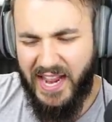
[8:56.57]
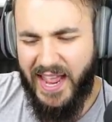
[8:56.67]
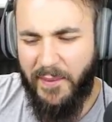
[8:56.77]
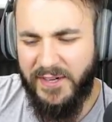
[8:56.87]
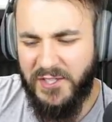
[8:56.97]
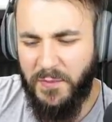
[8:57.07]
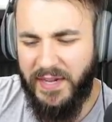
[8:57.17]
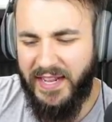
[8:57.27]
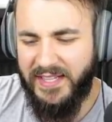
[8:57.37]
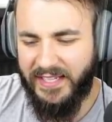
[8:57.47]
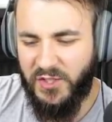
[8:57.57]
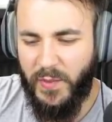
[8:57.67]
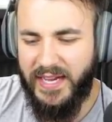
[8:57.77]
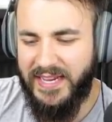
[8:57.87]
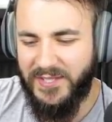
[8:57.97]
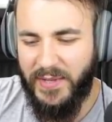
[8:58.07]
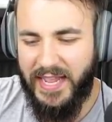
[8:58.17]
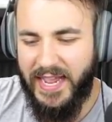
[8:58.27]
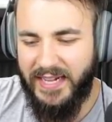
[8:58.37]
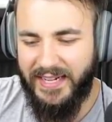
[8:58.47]
How much do we need? Like 20,
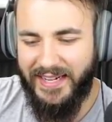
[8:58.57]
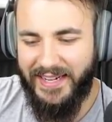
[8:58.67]
28?